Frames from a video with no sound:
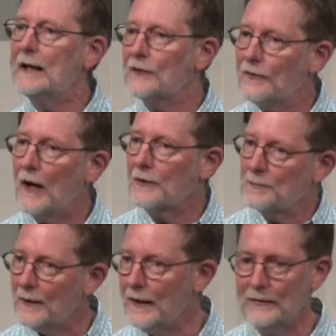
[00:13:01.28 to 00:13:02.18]
father's
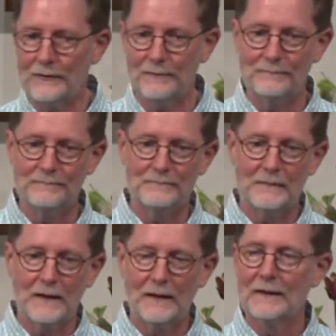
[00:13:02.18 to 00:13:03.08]
place.
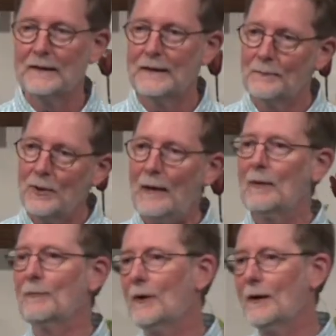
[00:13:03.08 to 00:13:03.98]
Problem
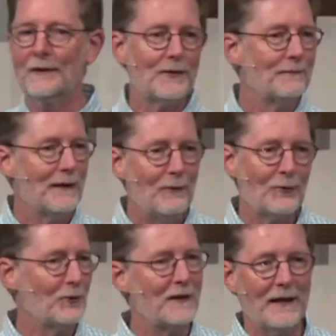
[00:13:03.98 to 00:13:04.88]
was, he was
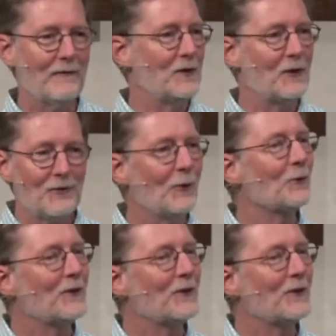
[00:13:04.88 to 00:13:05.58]
only 11 years old.